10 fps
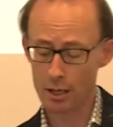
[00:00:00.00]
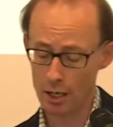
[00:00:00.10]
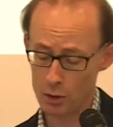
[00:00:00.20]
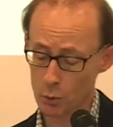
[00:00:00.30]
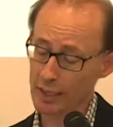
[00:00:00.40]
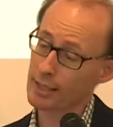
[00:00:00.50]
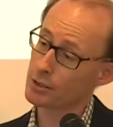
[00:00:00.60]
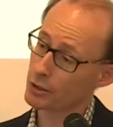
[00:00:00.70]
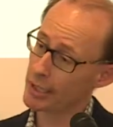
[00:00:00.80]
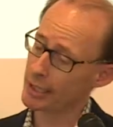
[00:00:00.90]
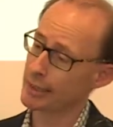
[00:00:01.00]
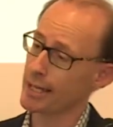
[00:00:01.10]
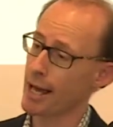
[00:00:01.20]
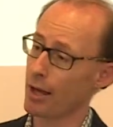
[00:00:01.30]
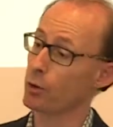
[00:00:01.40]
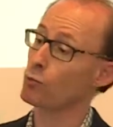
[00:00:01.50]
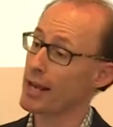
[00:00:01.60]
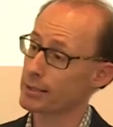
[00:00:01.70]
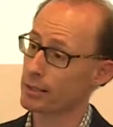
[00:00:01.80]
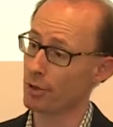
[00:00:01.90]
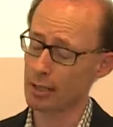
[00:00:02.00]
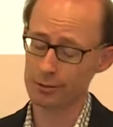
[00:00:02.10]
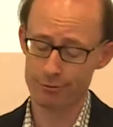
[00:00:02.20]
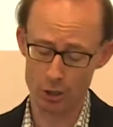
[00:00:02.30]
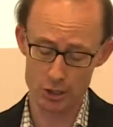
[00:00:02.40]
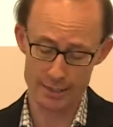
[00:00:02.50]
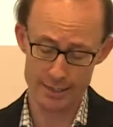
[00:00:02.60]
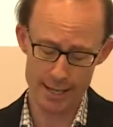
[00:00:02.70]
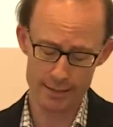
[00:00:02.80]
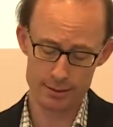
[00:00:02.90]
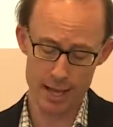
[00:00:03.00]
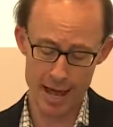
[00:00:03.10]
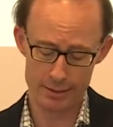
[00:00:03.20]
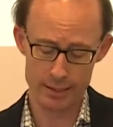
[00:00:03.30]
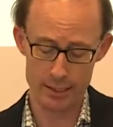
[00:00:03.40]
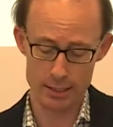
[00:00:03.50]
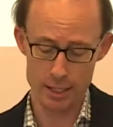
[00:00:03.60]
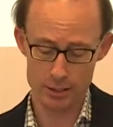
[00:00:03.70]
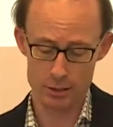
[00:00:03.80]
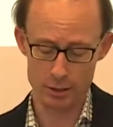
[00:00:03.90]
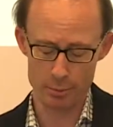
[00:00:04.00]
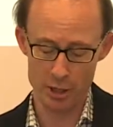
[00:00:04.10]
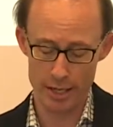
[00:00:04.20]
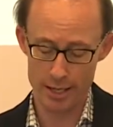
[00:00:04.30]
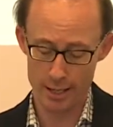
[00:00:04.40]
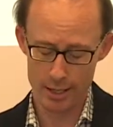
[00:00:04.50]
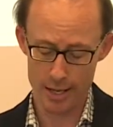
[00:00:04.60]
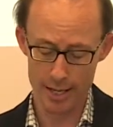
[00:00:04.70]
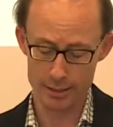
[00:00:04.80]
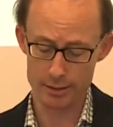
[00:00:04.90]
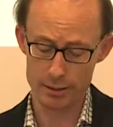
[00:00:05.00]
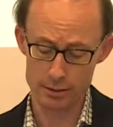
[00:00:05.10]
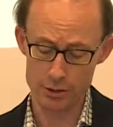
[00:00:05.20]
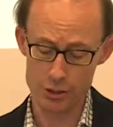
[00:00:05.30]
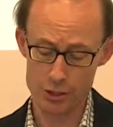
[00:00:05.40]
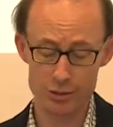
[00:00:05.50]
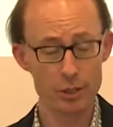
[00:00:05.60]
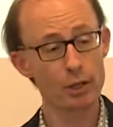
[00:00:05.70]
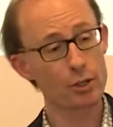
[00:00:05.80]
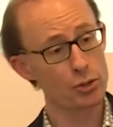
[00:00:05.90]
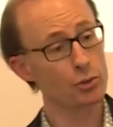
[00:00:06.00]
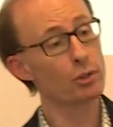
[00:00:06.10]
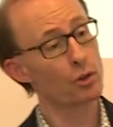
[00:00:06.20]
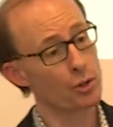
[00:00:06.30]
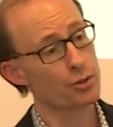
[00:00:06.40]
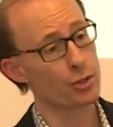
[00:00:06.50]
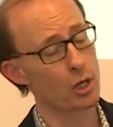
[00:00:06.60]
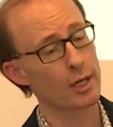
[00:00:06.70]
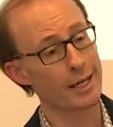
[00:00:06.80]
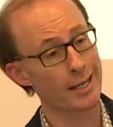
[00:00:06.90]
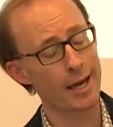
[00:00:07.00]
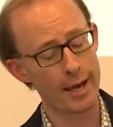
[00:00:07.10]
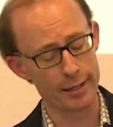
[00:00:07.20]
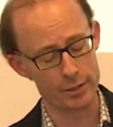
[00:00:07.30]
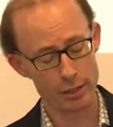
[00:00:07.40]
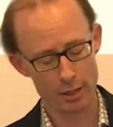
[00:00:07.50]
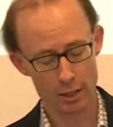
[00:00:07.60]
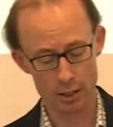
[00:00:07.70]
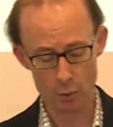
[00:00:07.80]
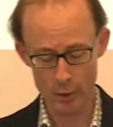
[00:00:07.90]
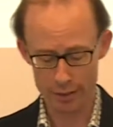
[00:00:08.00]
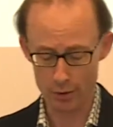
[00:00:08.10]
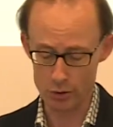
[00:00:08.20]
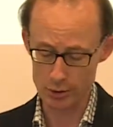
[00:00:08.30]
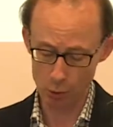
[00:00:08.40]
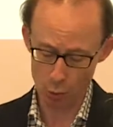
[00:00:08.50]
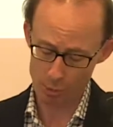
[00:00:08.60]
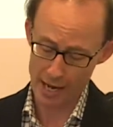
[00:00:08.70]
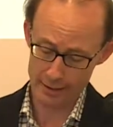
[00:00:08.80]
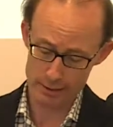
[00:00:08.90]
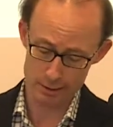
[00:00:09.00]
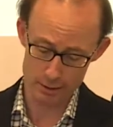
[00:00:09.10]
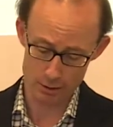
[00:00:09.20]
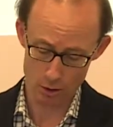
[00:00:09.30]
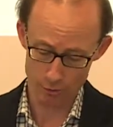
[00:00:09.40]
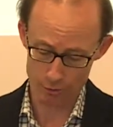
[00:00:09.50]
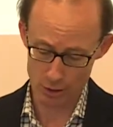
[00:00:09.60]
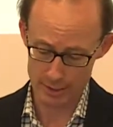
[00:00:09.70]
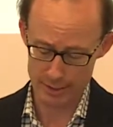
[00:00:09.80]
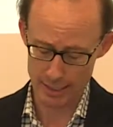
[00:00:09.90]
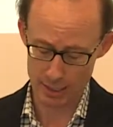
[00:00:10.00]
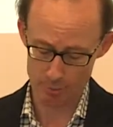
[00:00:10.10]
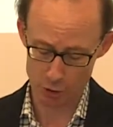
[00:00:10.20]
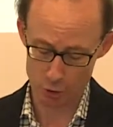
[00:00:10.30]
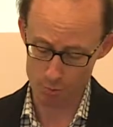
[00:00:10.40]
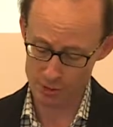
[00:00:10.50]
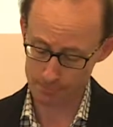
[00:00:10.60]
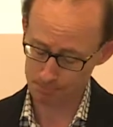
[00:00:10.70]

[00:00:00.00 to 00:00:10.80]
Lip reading: as well as critically how the rest of us, foreign states and the international community and its institutions, should or should not engage with those law practices of non-state armed groups.